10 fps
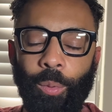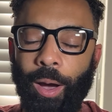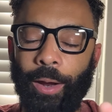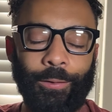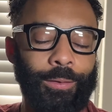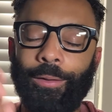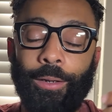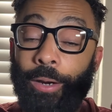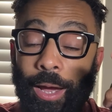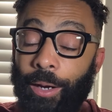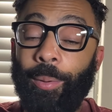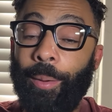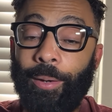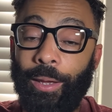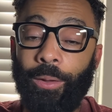are available
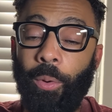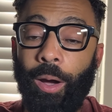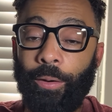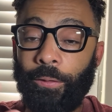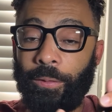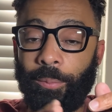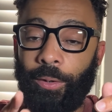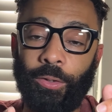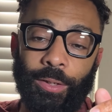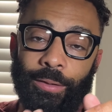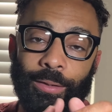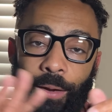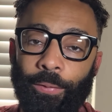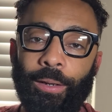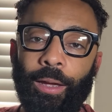in the iOS
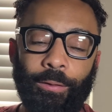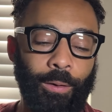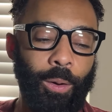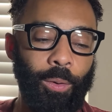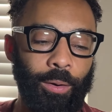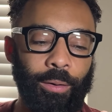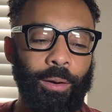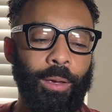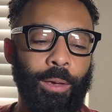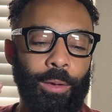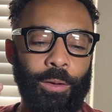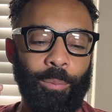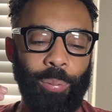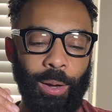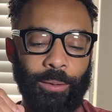ecosystem or just on
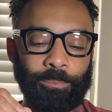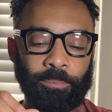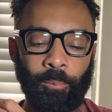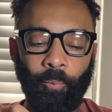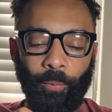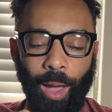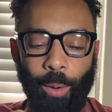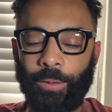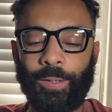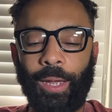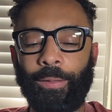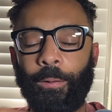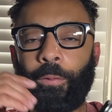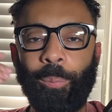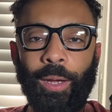good smartwatches
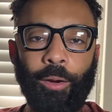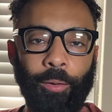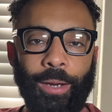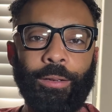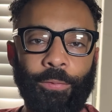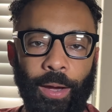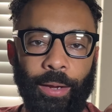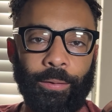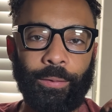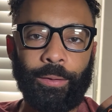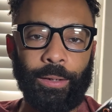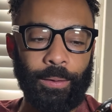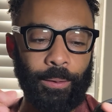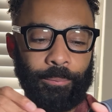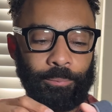are not polished on this
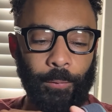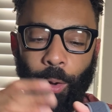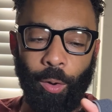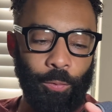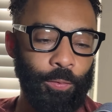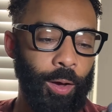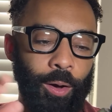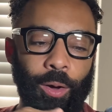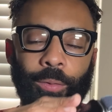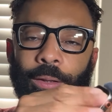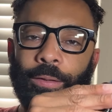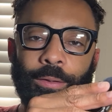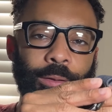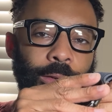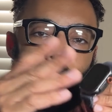watch. And then also
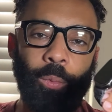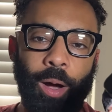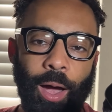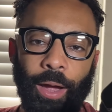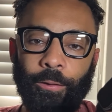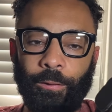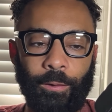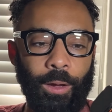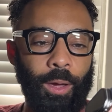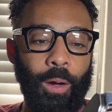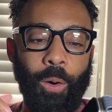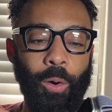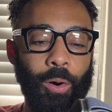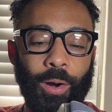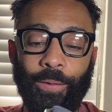there's inconsistencies
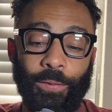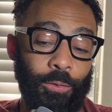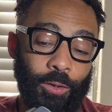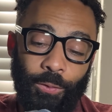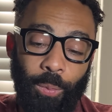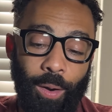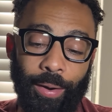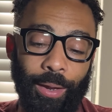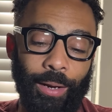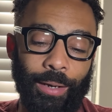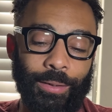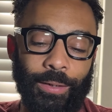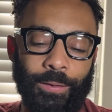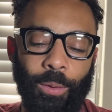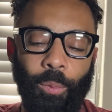in the build quality. You may
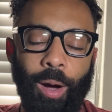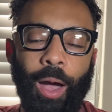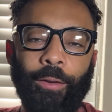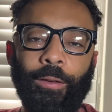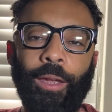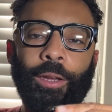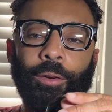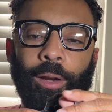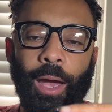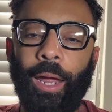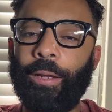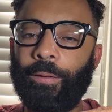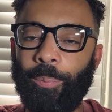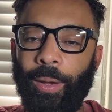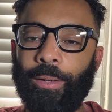get one and the
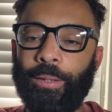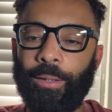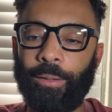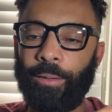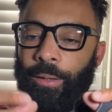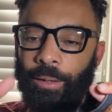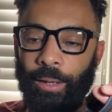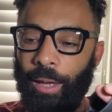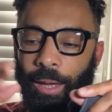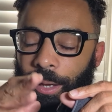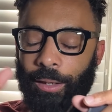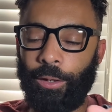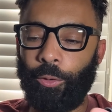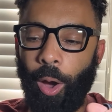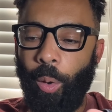compass may be
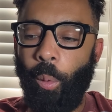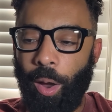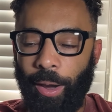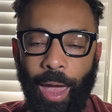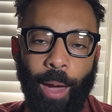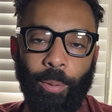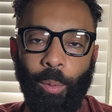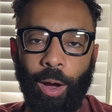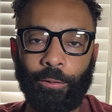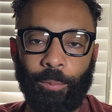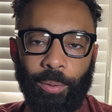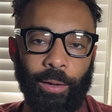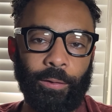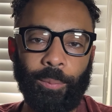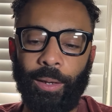perfect. On this one, it was
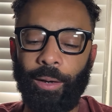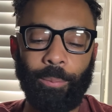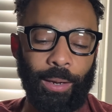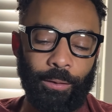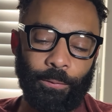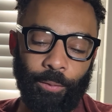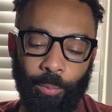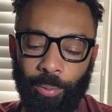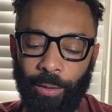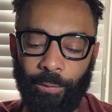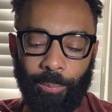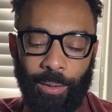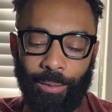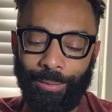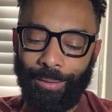probably about 15 degrees
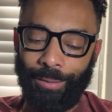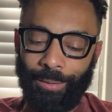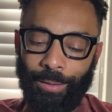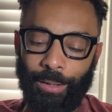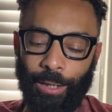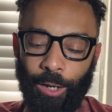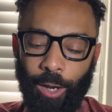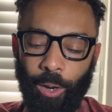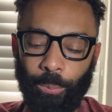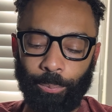off, or 15%,